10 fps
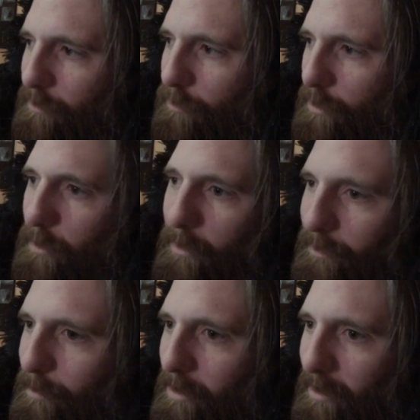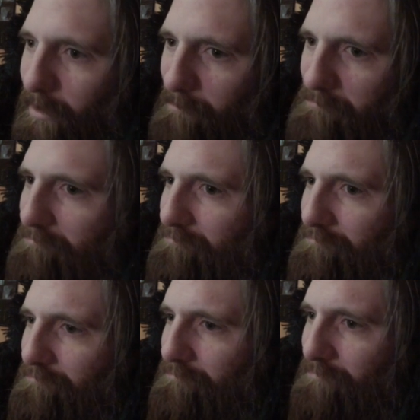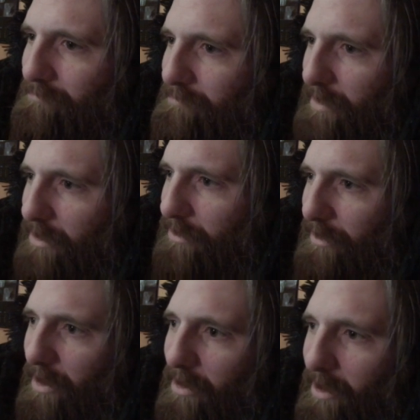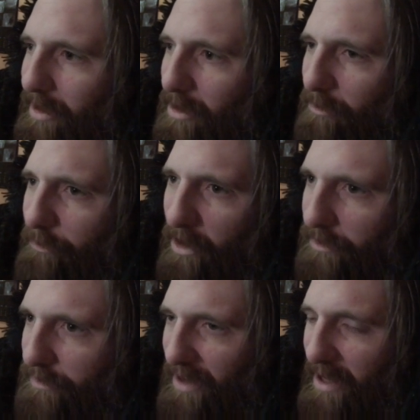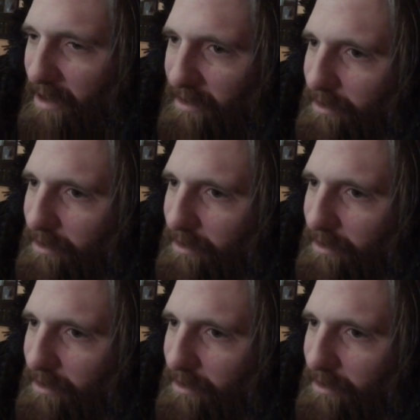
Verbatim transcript: generally speaking, it just kind of like it all falls flat.